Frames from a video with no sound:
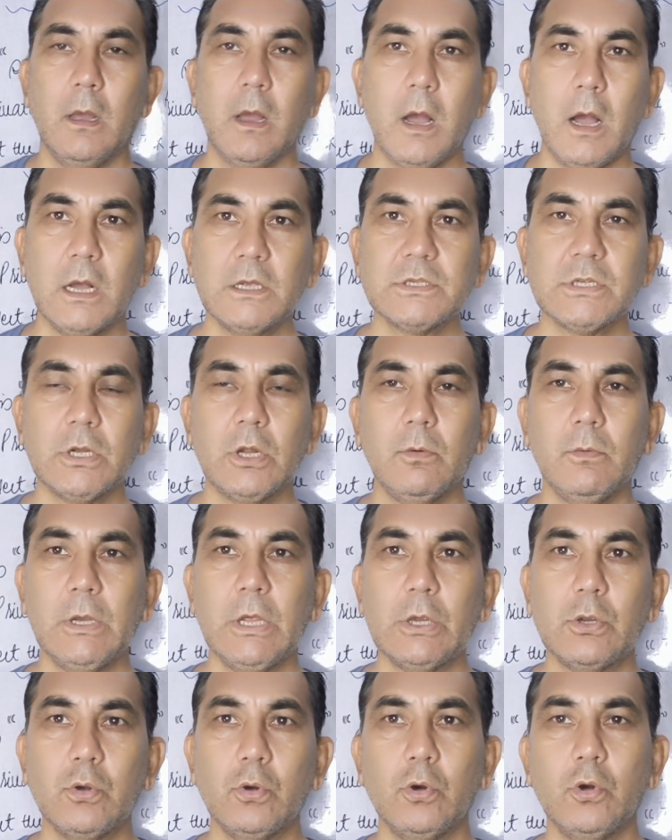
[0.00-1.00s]
Assalamu
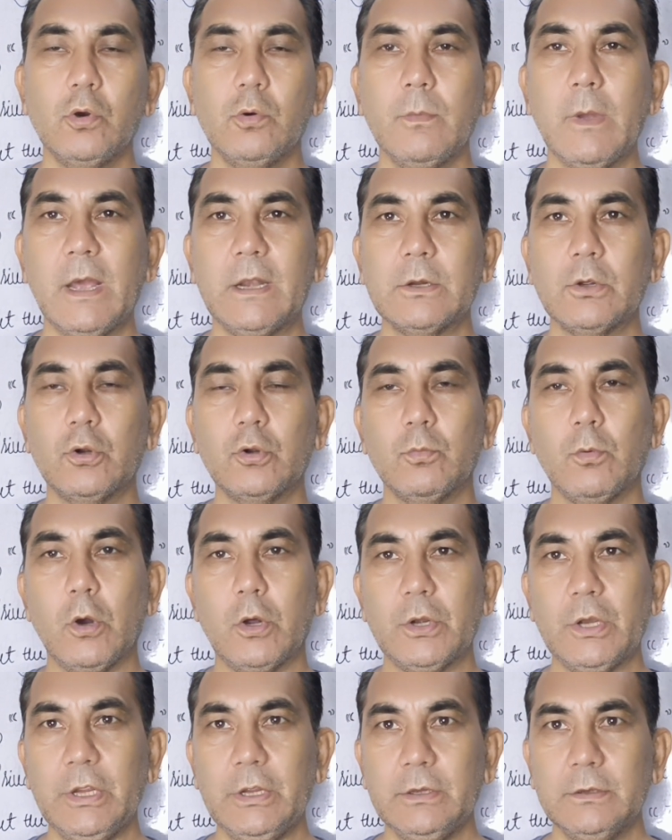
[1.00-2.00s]
alaikum and good
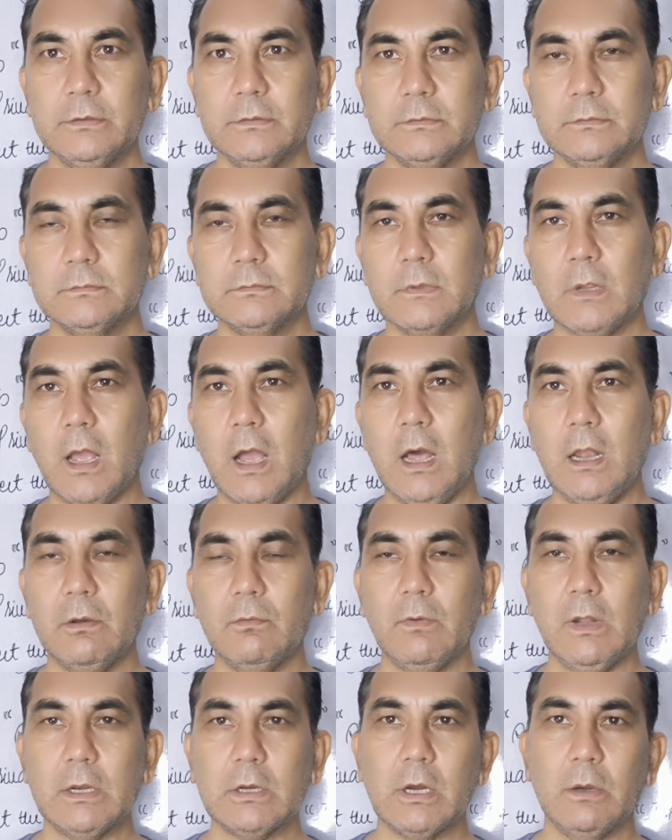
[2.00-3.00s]
morning.
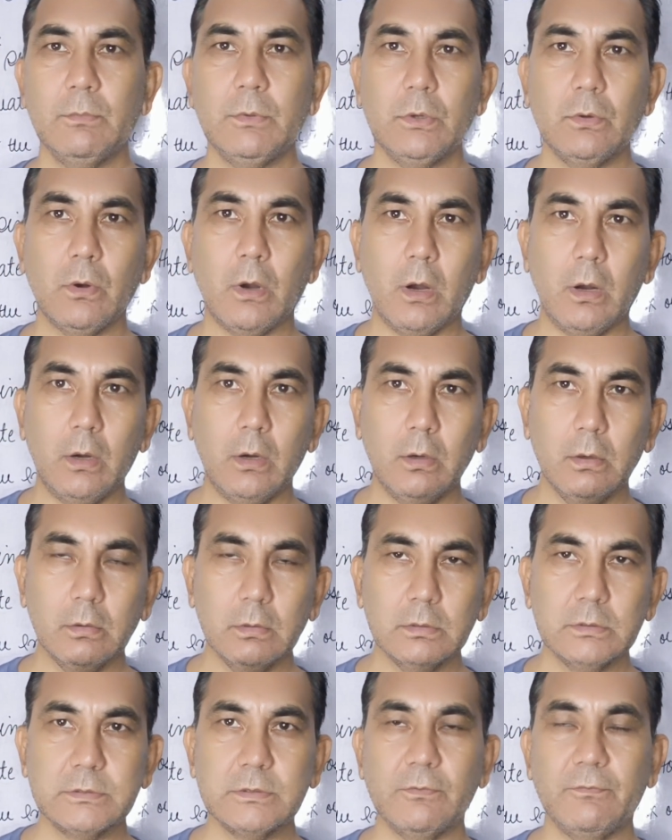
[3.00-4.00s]
I'll welcome you
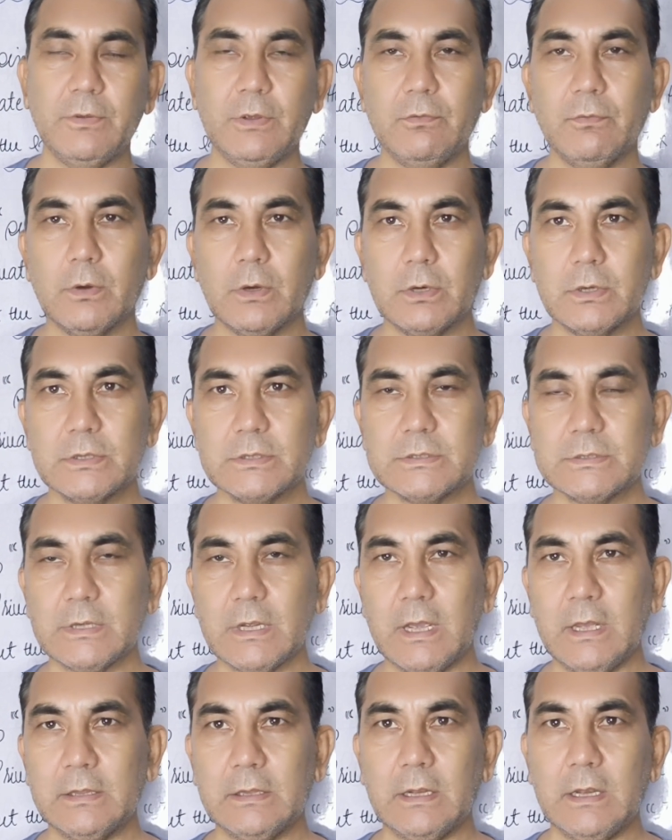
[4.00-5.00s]
all viewers
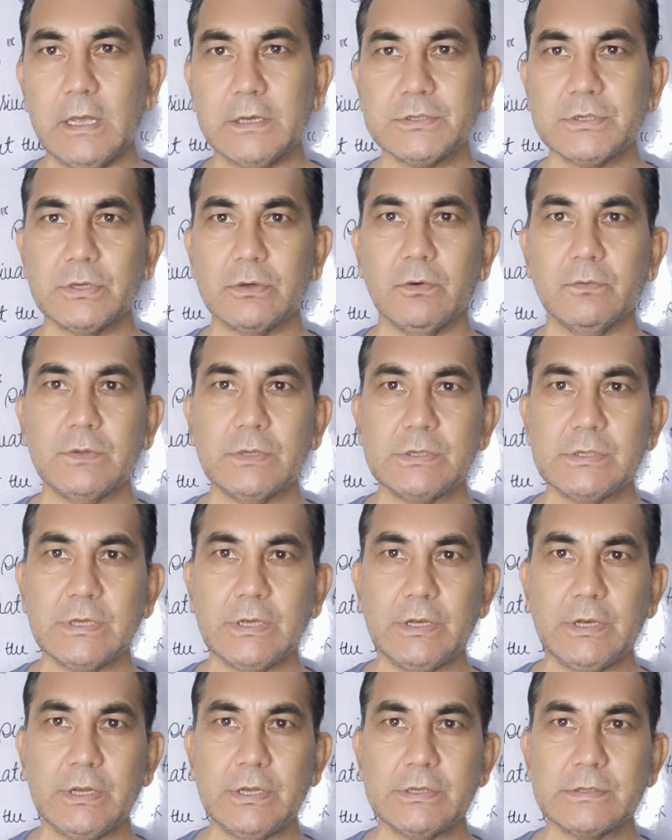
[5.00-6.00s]
and the lecture of the
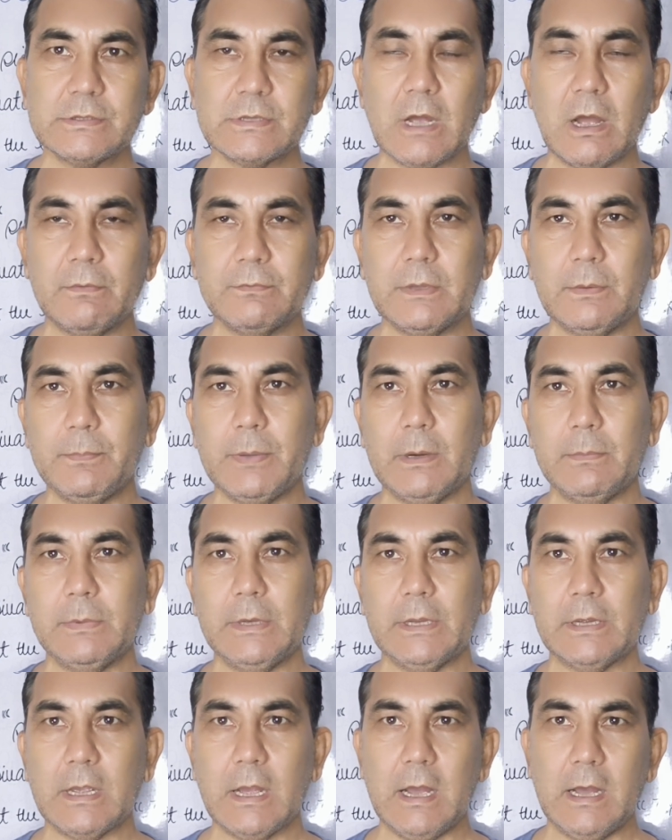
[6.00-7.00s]
series of the
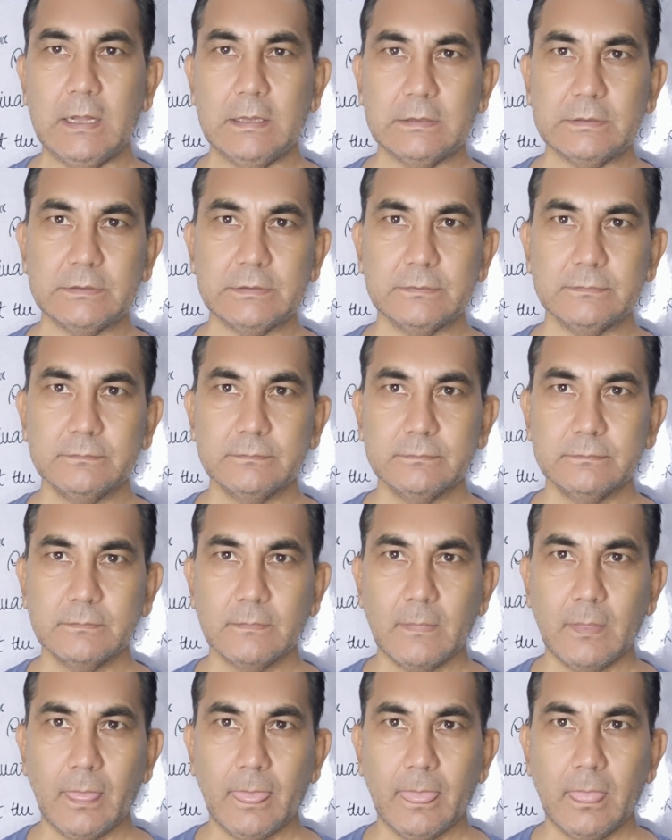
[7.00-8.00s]
public health.
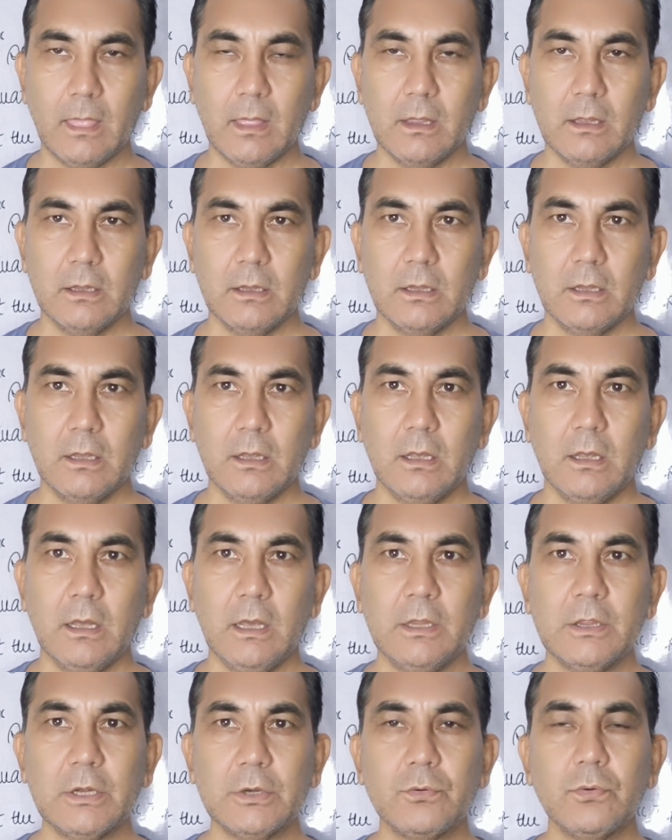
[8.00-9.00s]

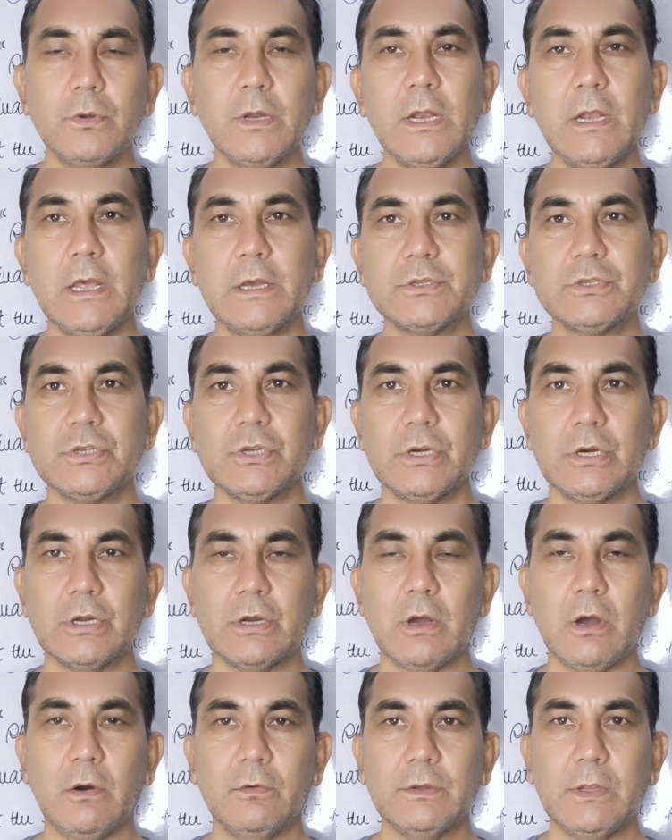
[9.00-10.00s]
In the today lecture
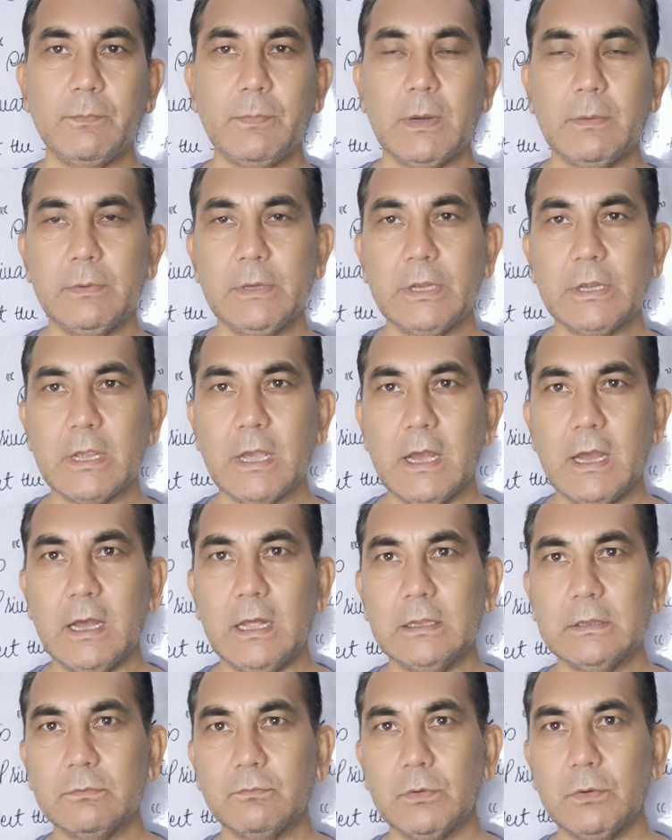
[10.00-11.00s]
of the public
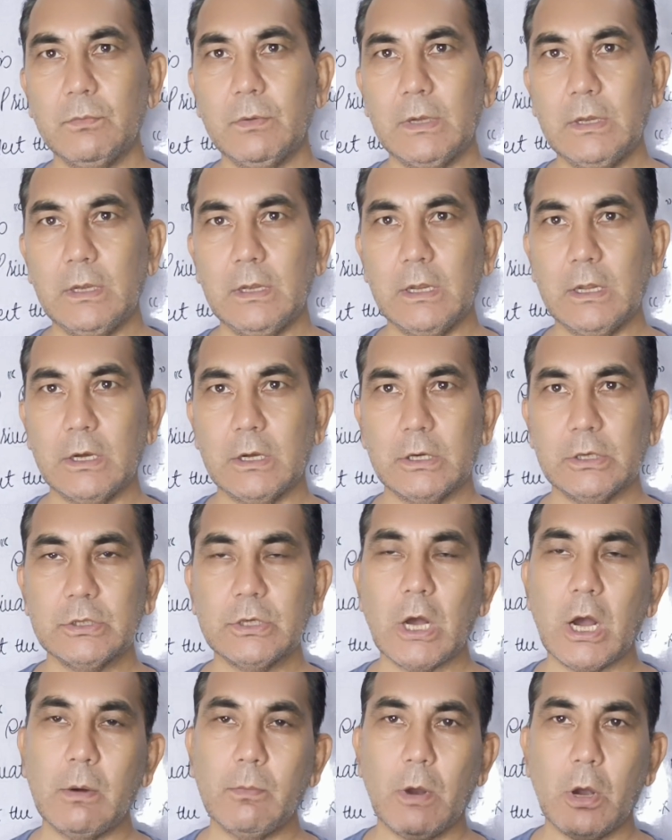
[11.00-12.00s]
health, we will learn
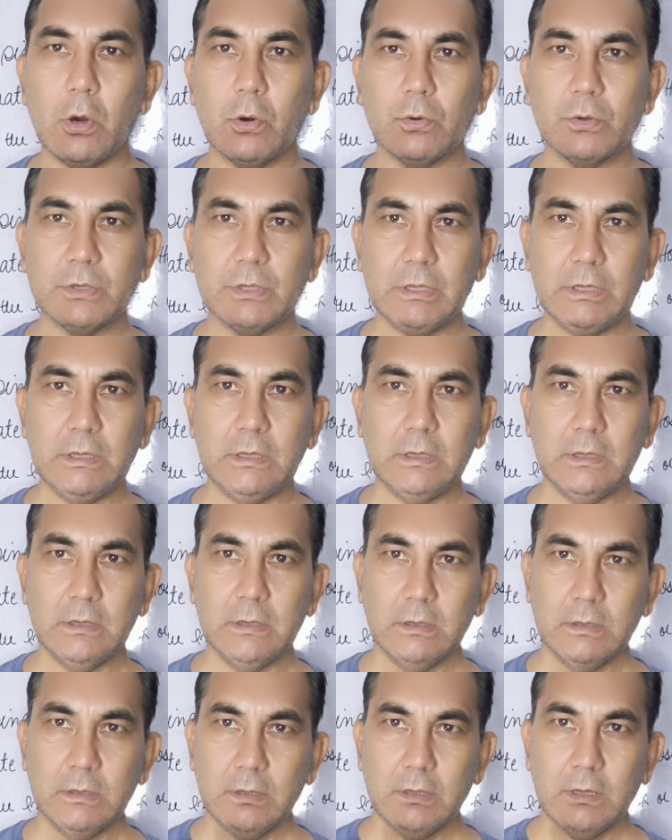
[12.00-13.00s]
about the
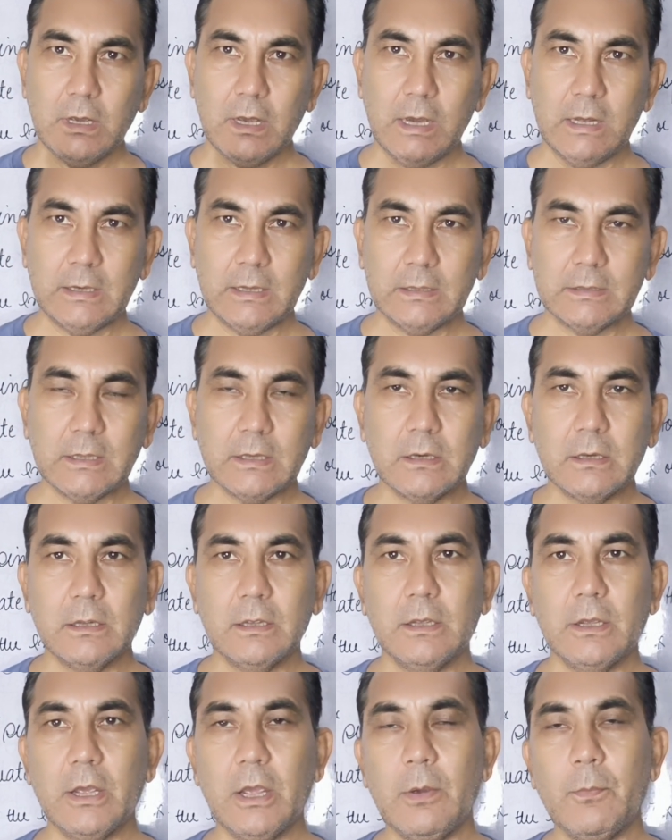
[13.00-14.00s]
another
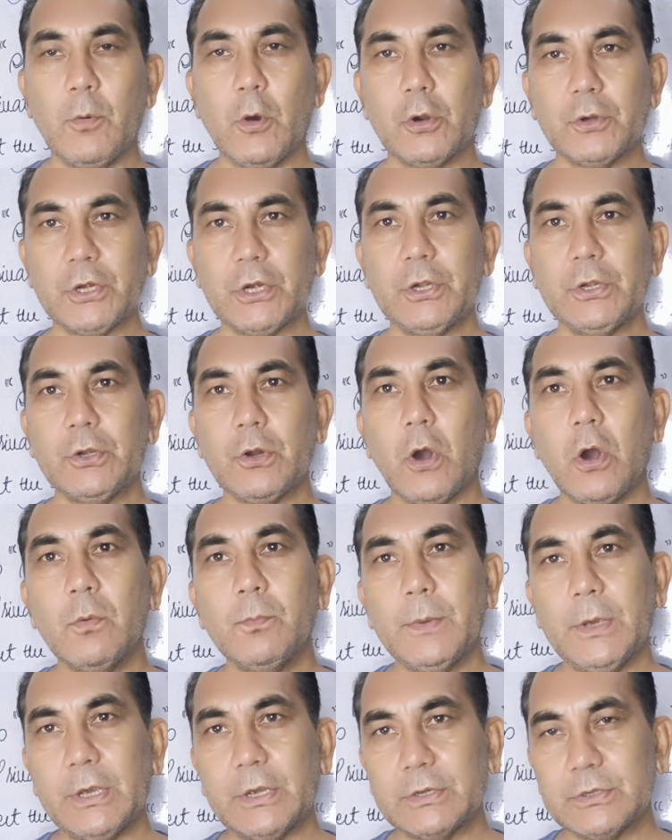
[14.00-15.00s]
important
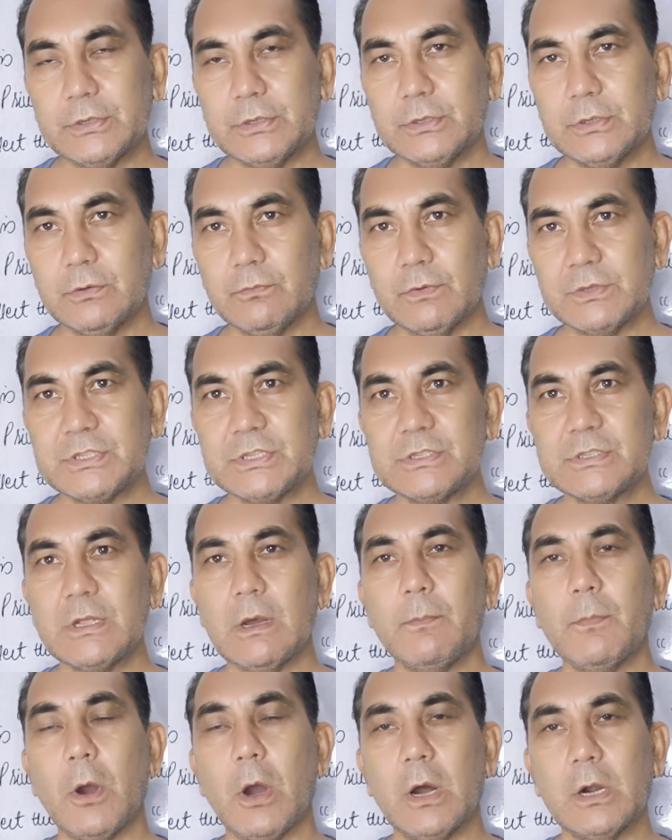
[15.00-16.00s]
topic, which is the
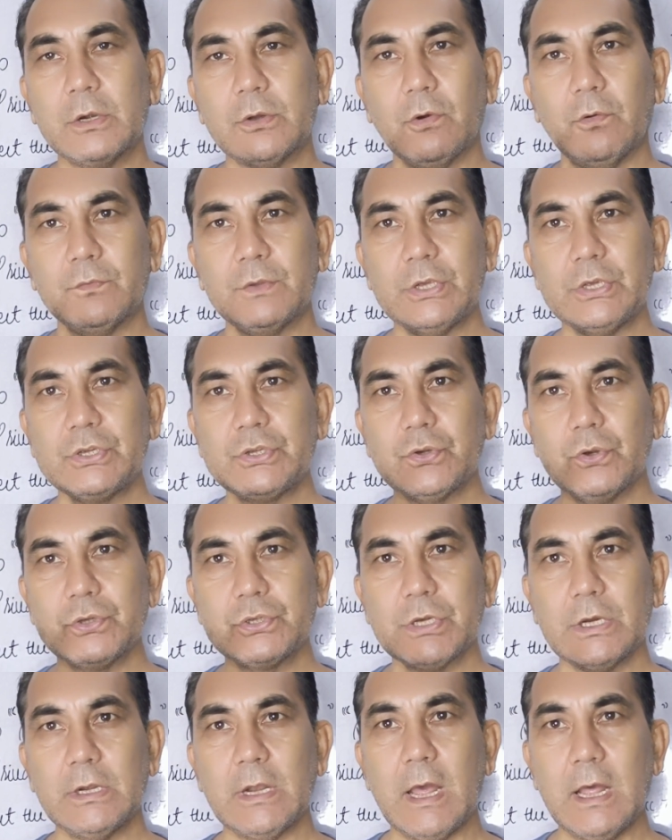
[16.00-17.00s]
part of the
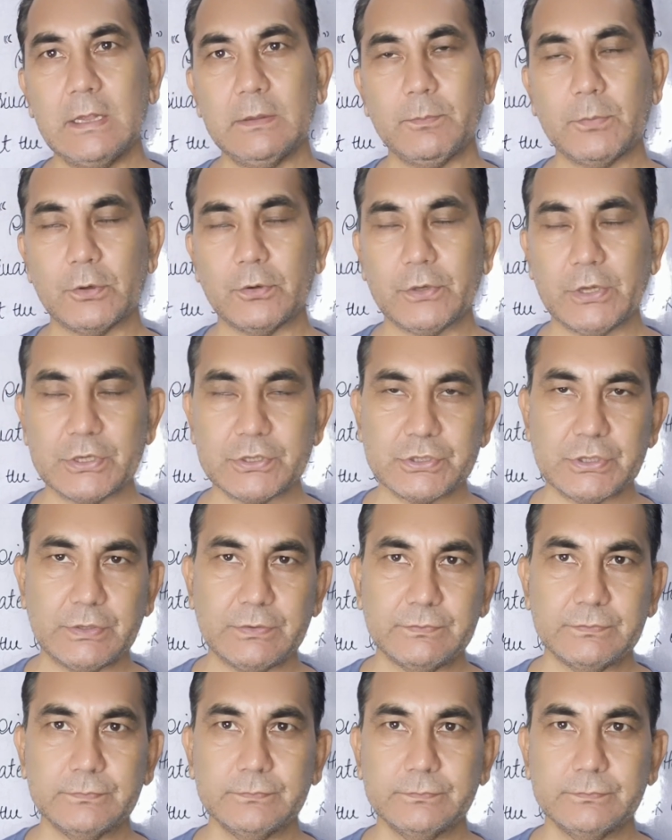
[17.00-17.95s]
social health protection.